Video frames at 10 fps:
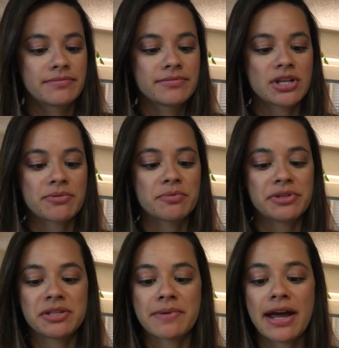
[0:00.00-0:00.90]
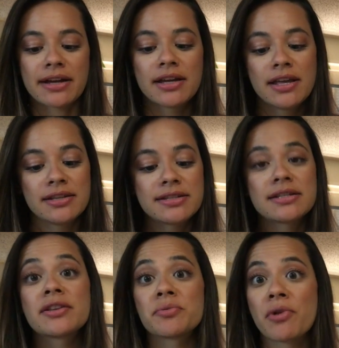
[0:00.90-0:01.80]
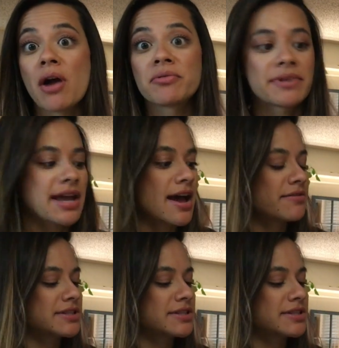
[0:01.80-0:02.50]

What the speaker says: so now I'm gonna put these back. This is another problem I have,